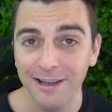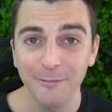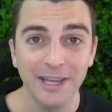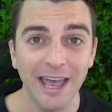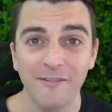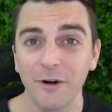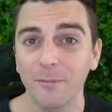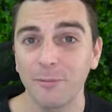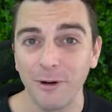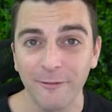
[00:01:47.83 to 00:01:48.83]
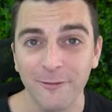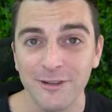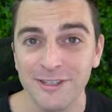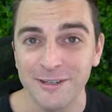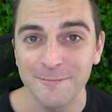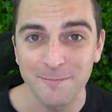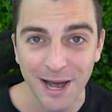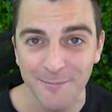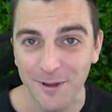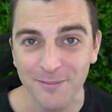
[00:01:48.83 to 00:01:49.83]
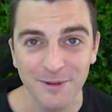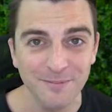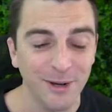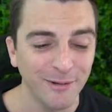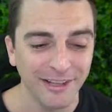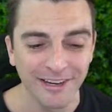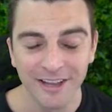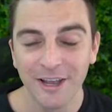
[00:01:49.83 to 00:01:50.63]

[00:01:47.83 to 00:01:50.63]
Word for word: and we have our preferences pop up component.